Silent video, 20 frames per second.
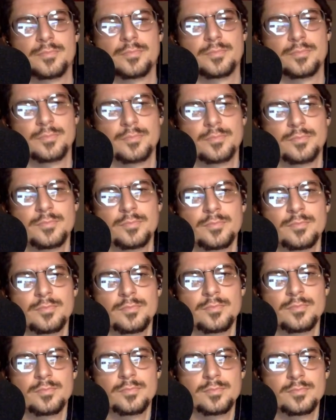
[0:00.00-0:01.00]

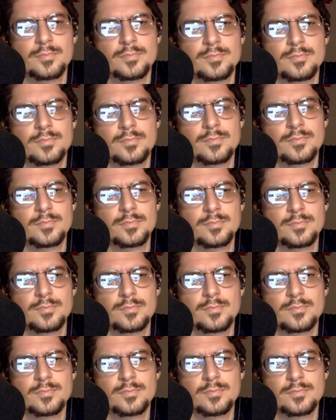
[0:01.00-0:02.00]

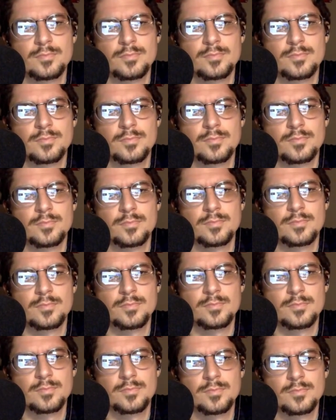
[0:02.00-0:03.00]

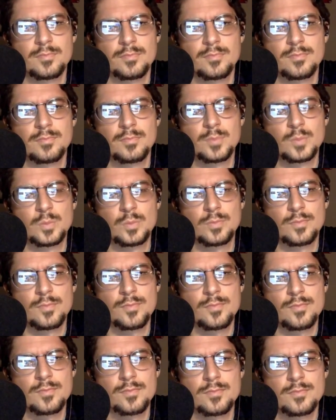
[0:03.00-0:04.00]

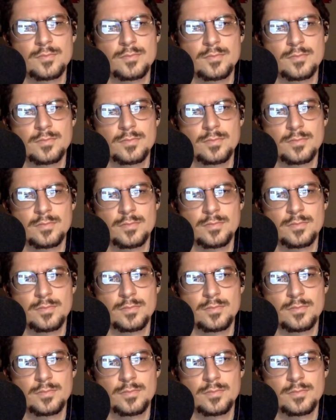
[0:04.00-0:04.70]
(not speaking)